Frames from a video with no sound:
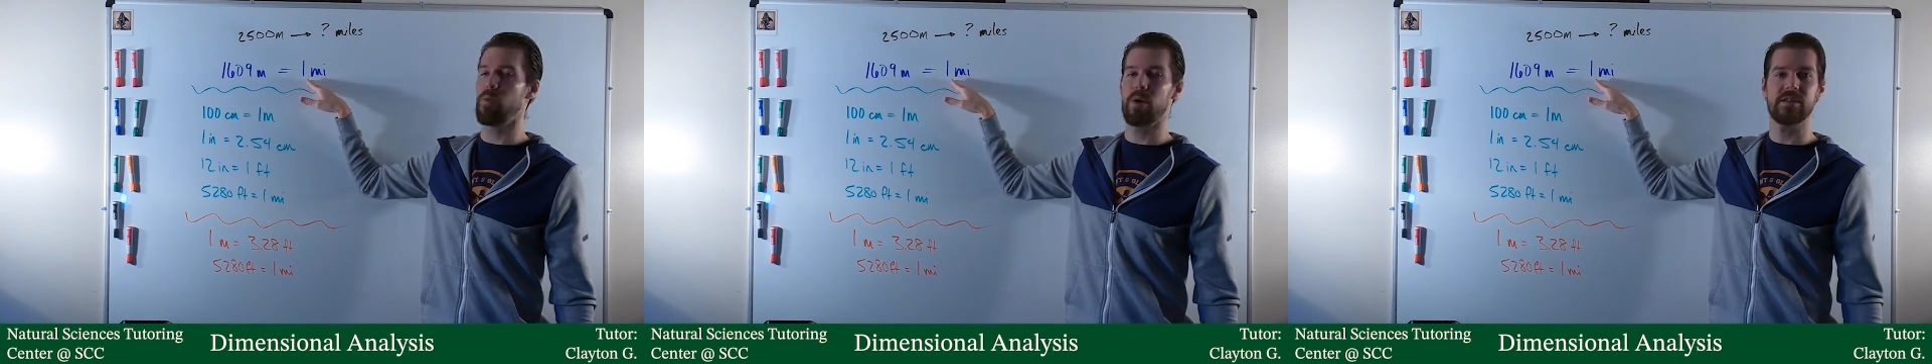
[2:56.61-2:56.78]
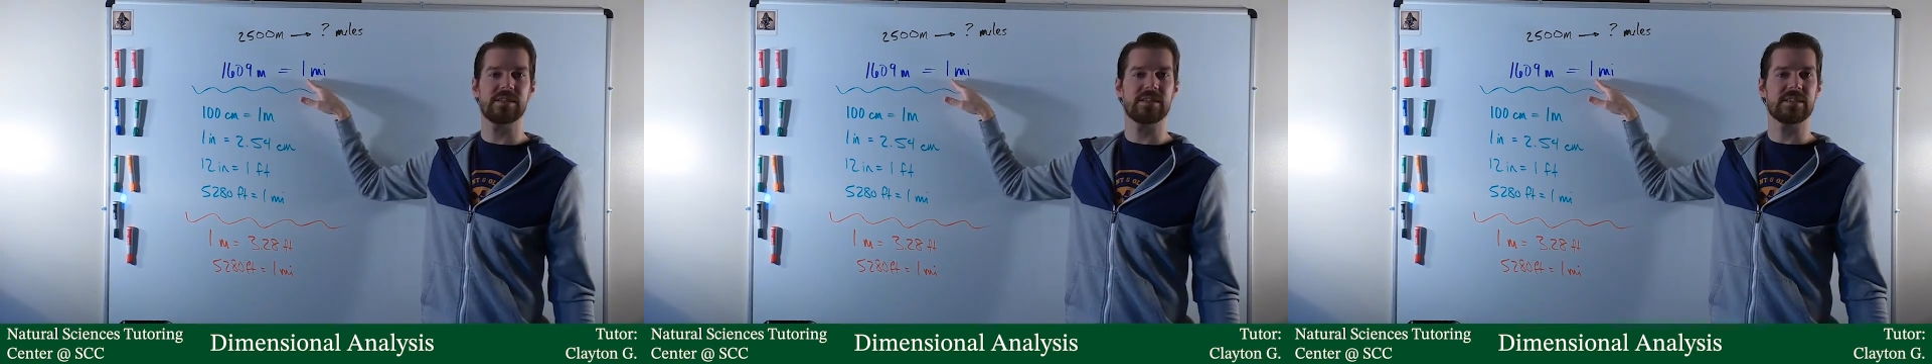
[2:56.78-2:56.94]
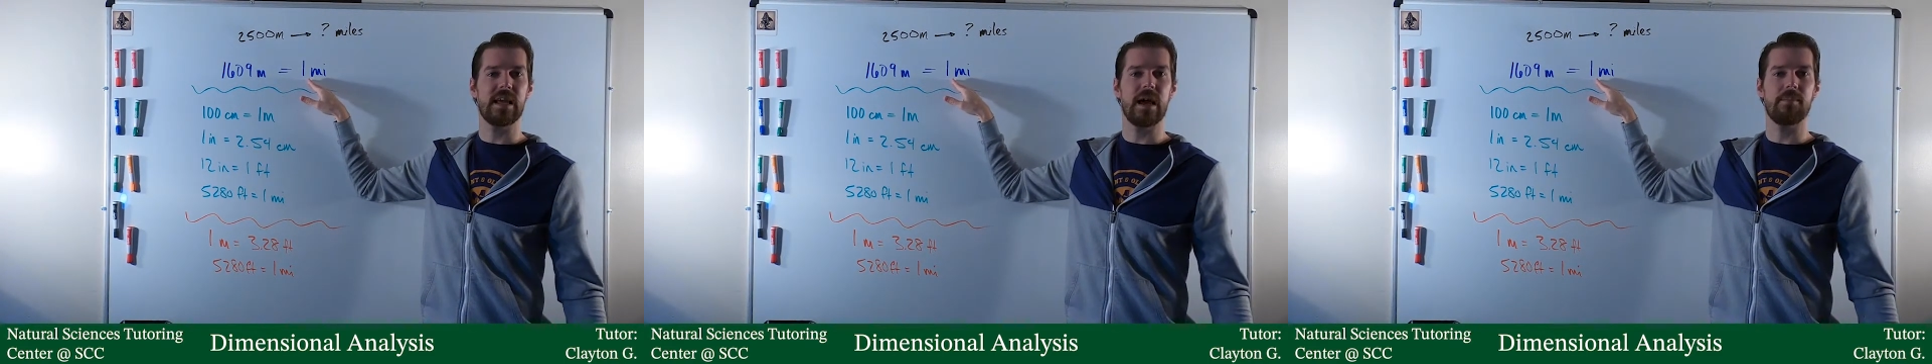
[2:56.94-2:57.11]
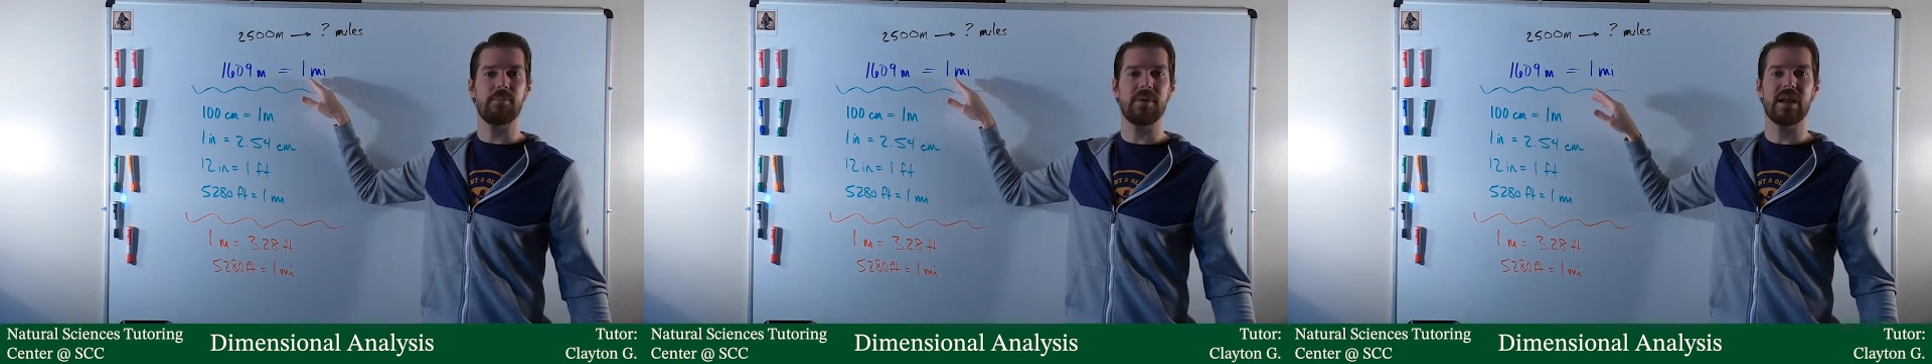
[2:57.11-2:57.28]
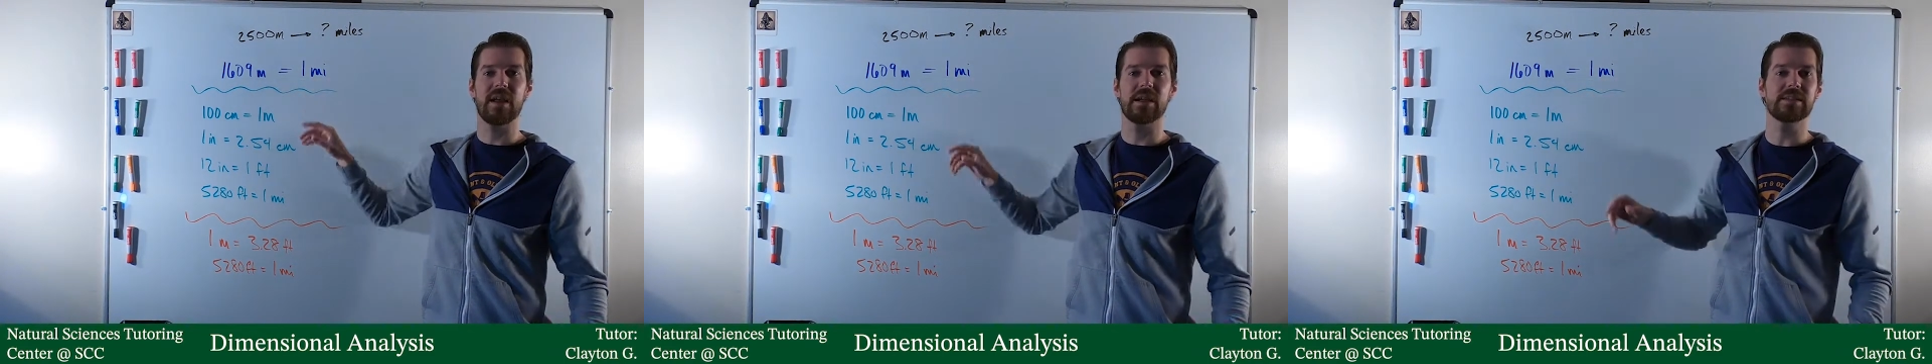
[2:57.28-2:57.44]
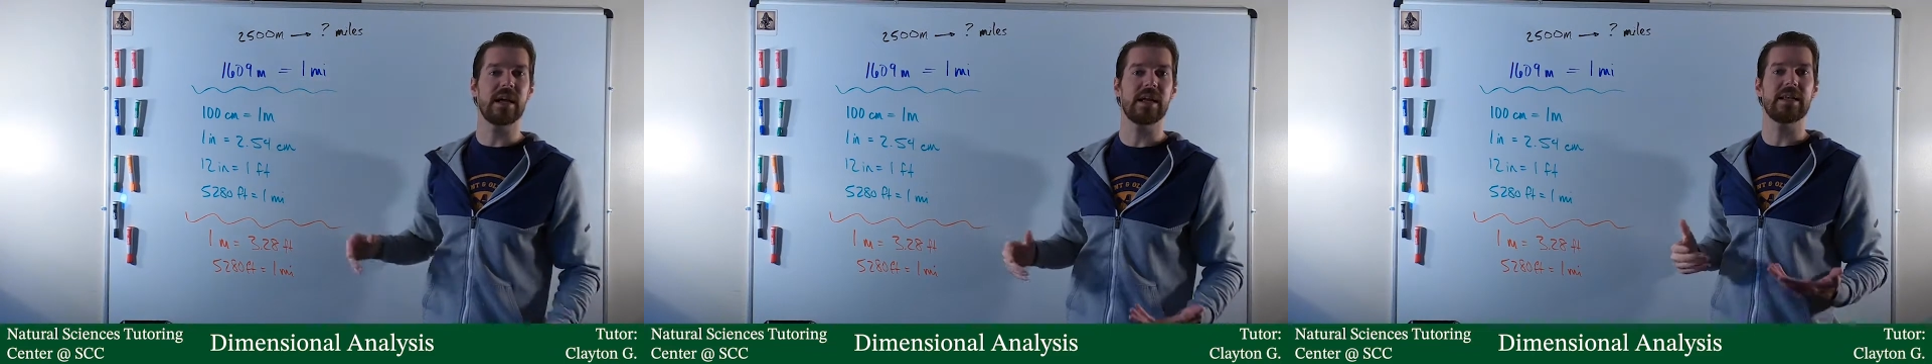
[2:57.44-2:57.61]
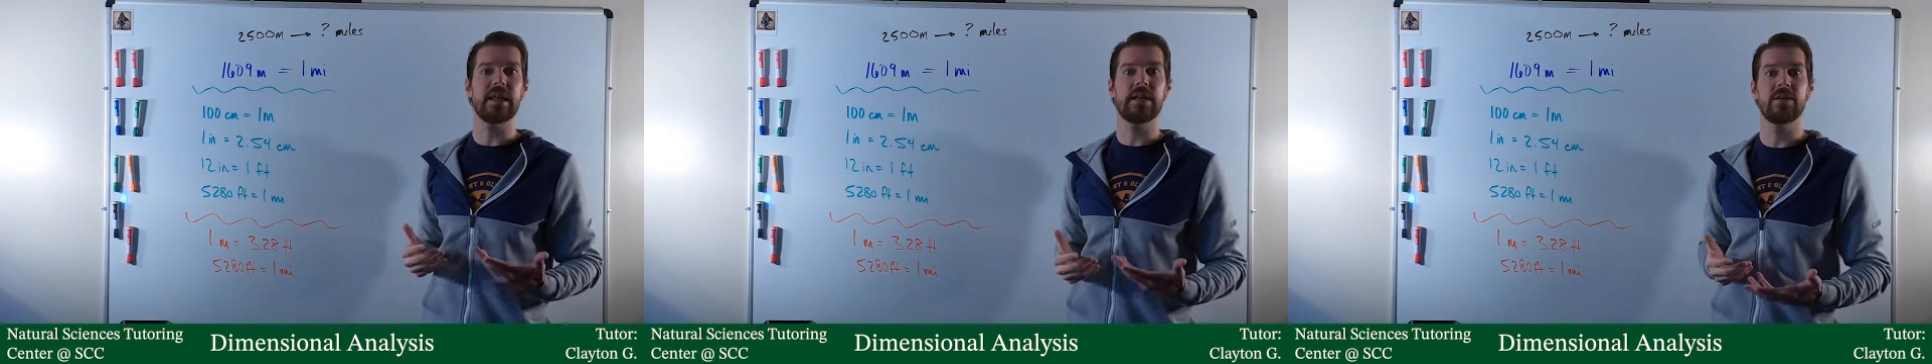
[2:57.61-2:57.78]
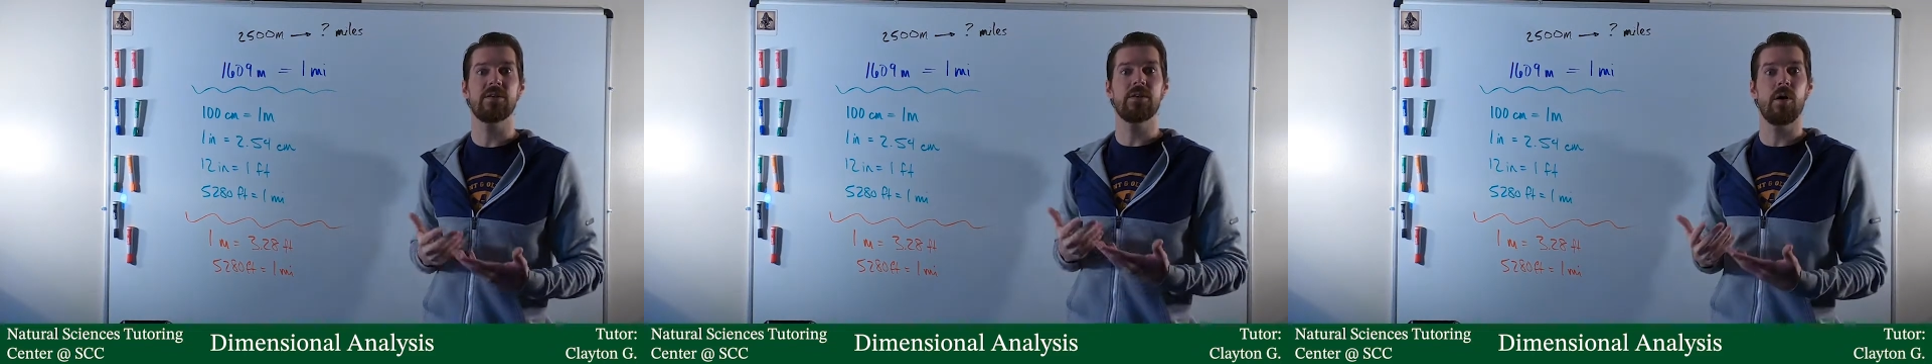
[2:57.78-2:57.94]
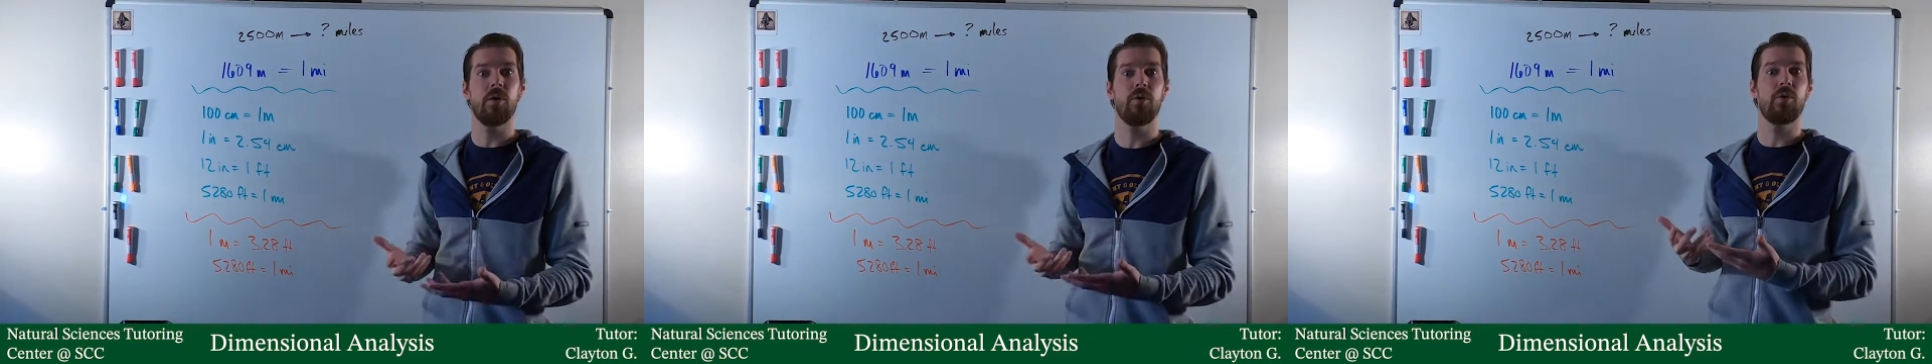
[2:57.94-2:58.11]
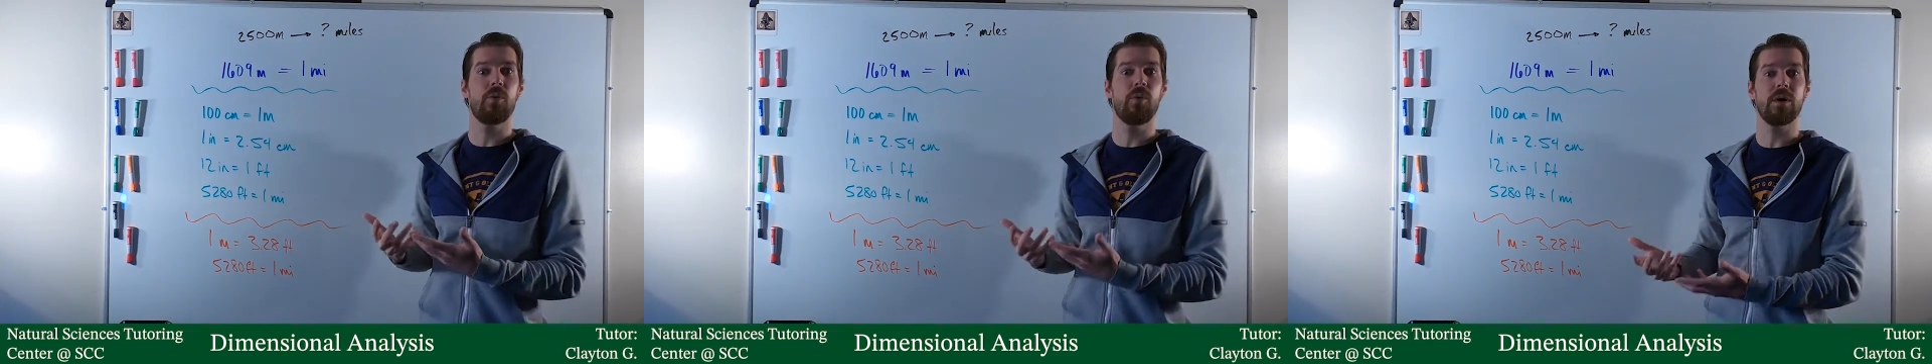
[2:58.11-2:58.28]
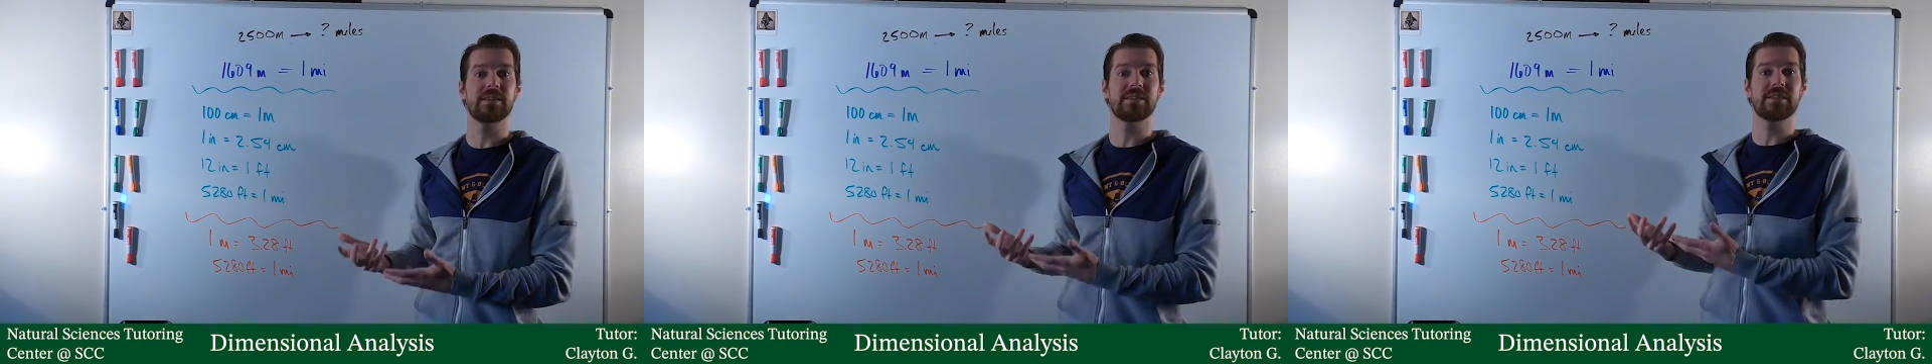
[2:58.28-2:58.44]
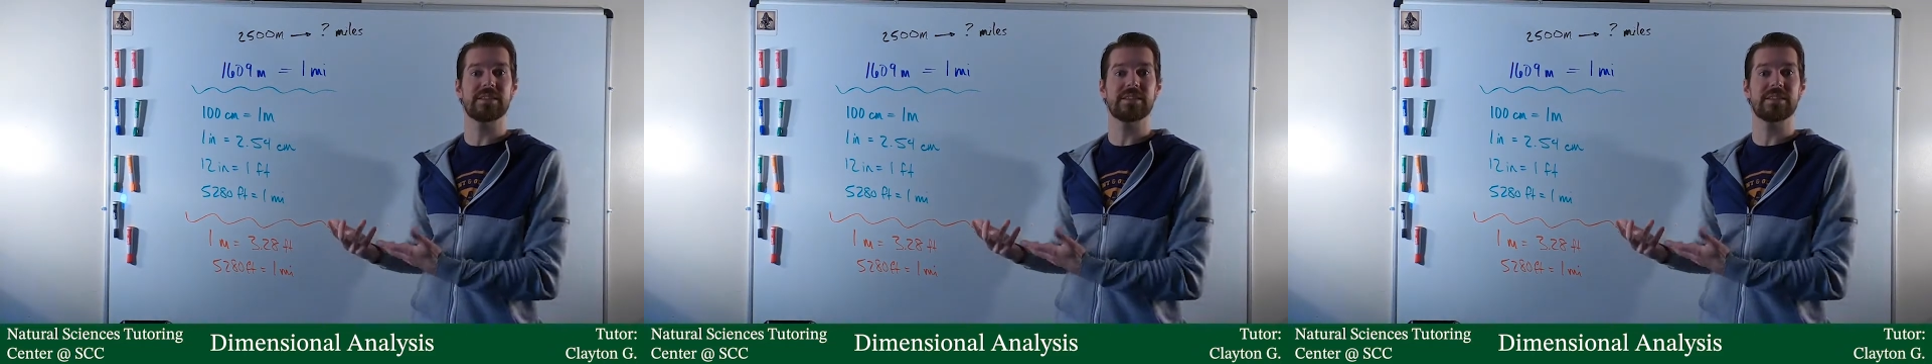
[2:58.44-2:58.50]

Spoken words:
one step because I didn't know the one